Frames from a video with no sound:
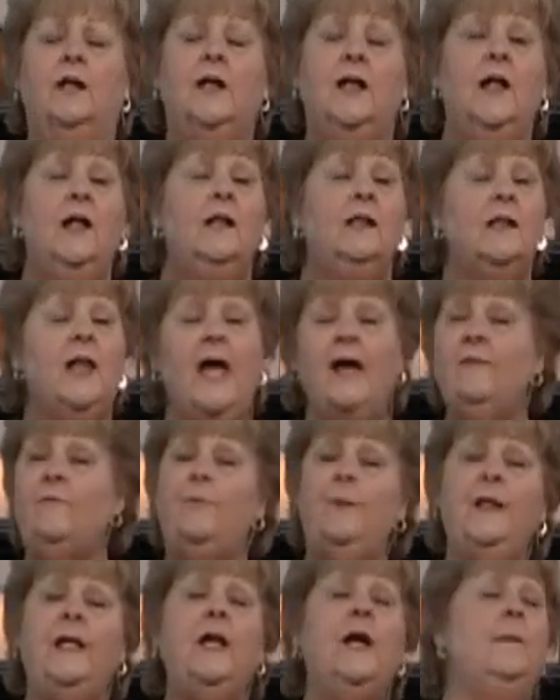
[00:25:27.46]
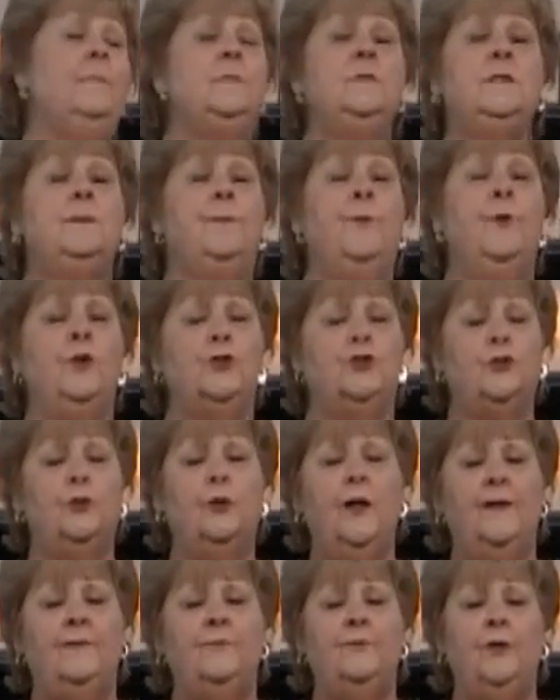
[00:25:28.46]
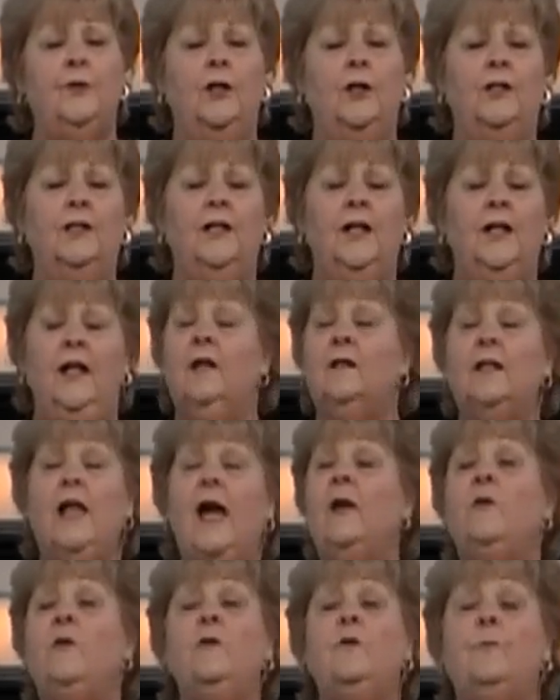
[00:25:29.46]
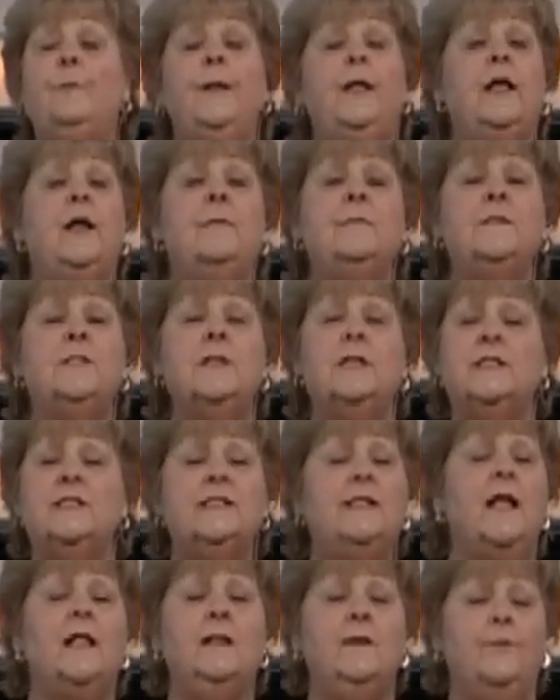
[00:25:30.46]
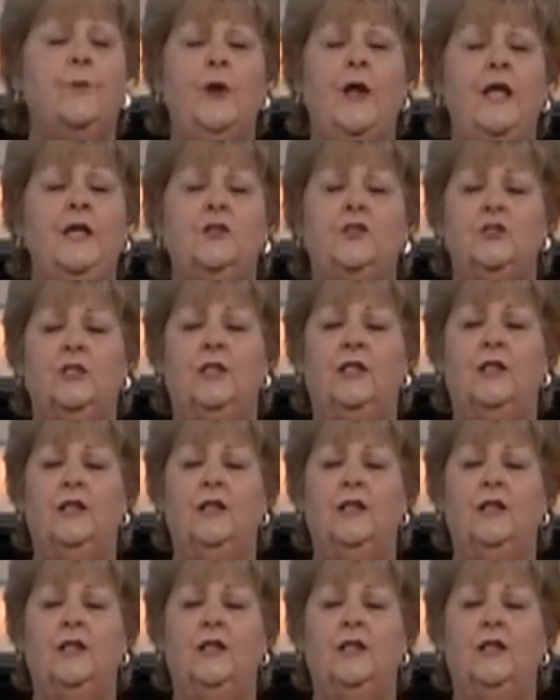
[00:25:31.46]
Life becomes more joyful. Life becomes a celebration.